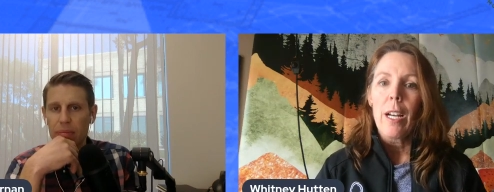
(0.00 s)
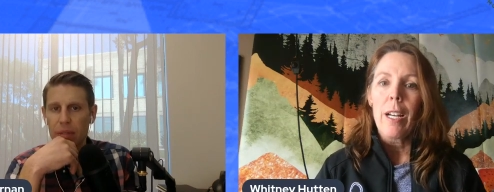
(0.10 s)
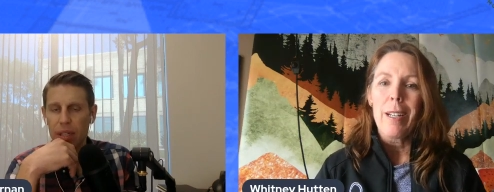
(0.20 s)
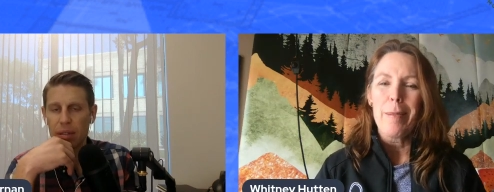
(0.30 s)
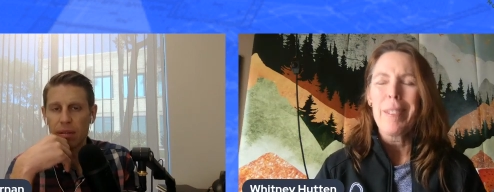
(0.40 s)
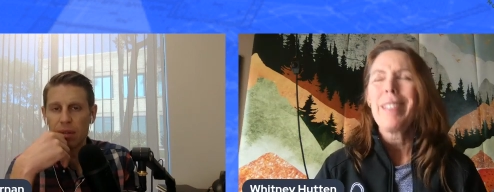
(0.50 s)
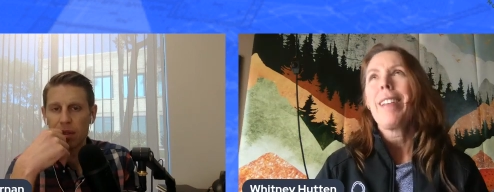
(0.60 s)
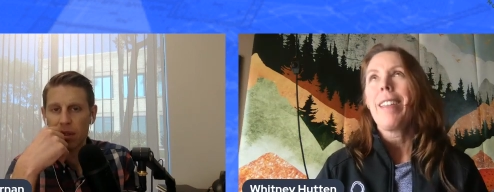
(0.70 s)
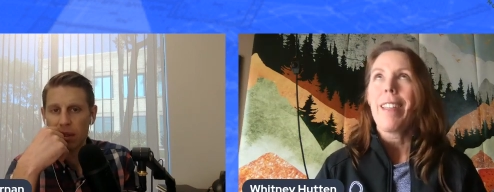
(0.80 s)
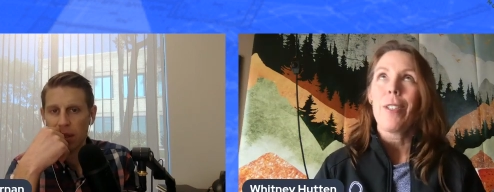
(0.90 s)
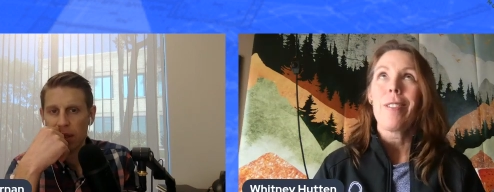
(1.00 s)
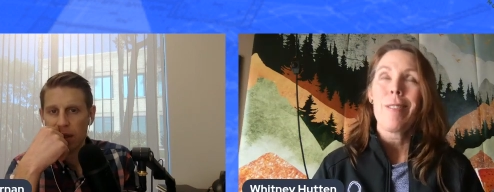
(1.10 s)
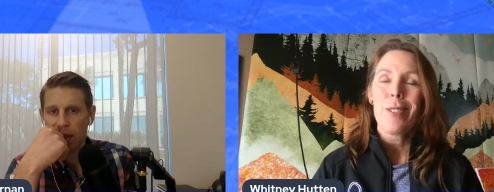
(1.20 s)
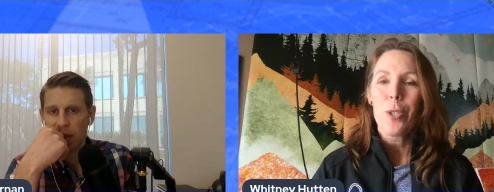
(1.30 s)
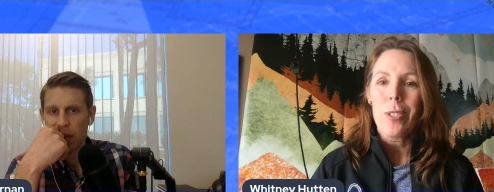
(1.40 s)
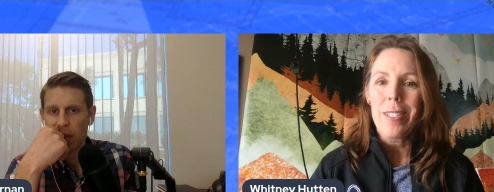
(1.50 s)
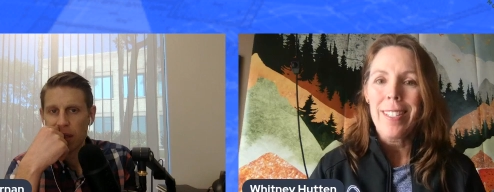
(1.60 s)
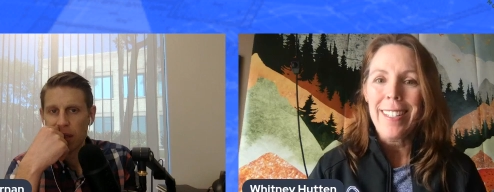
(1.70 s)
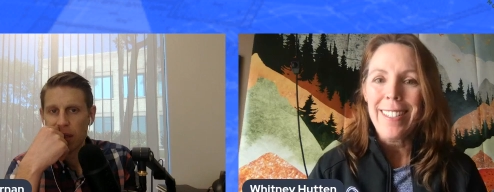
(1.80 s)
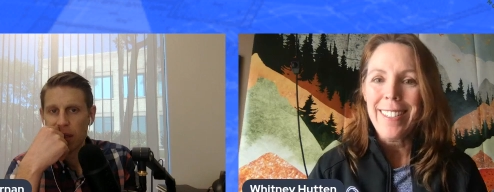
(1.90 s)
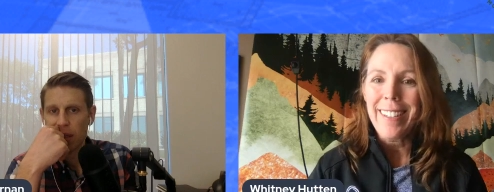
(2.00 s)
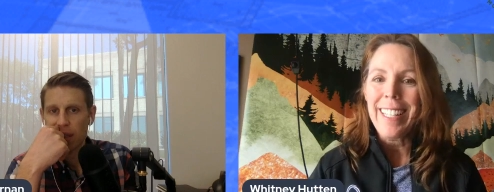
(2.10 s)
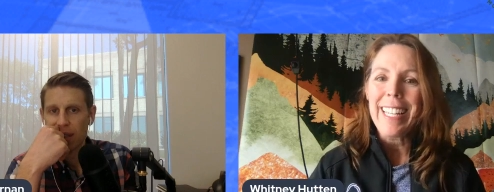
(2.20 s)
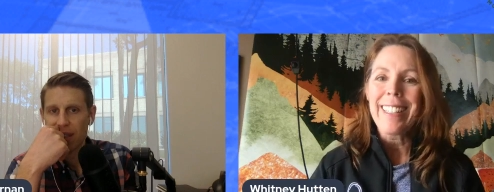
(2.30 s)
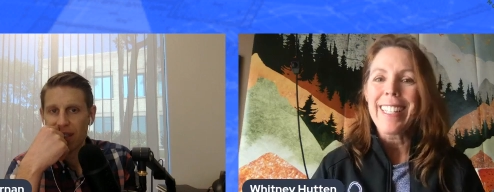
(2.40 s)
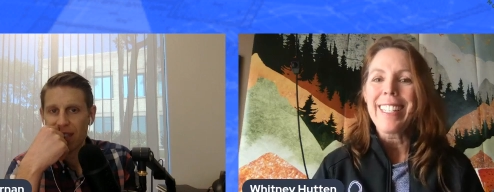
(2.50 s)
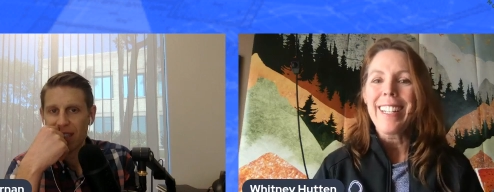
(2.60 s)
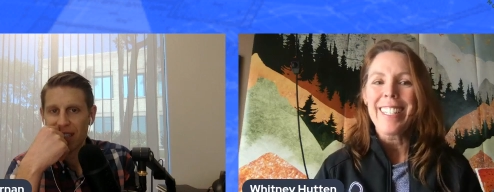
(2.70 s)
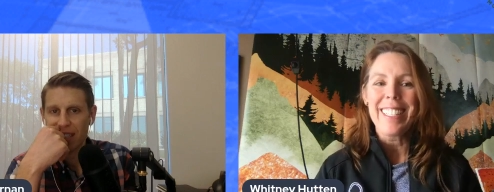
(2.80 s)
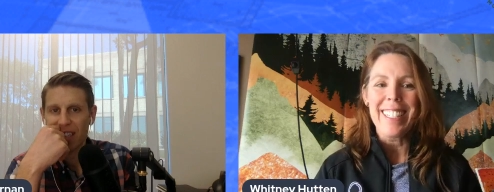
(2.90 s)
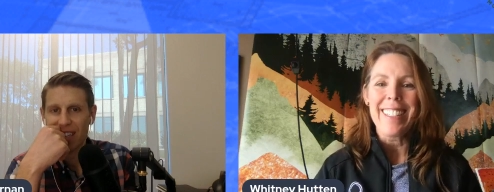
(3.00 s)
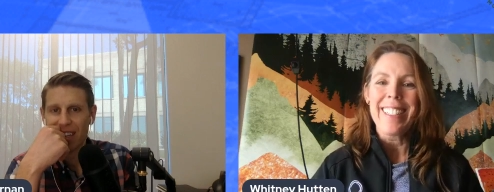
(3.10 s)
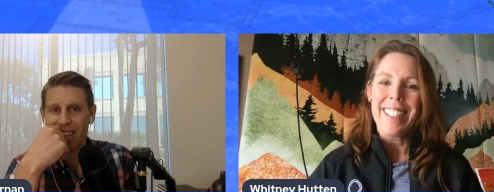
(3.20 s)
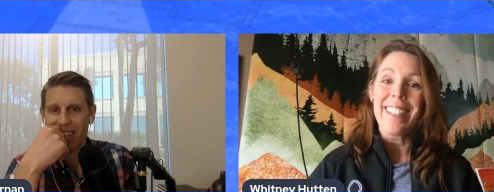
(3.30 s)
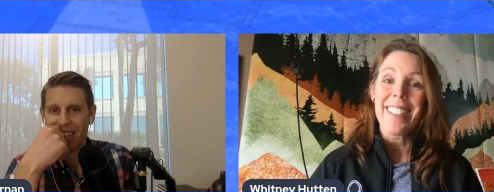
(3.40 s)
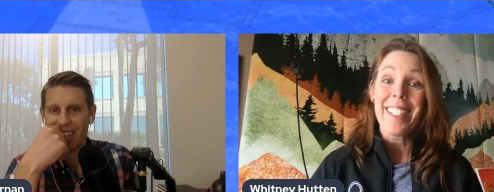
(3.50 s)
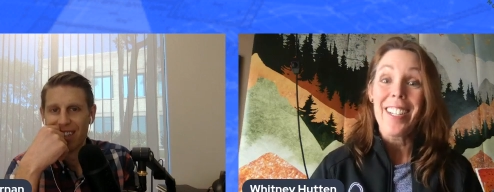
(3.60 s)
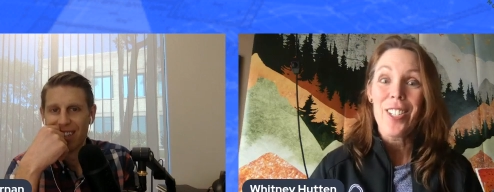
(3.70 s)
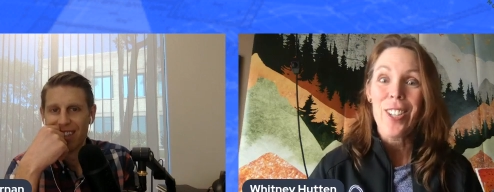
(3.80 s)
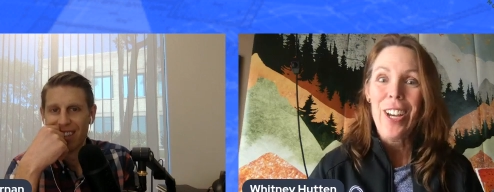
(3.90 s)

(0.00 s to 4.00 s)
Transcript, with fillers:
Speaker 1: Um, Not that Georgia is necessarily inland. I do, yeah. it does touch the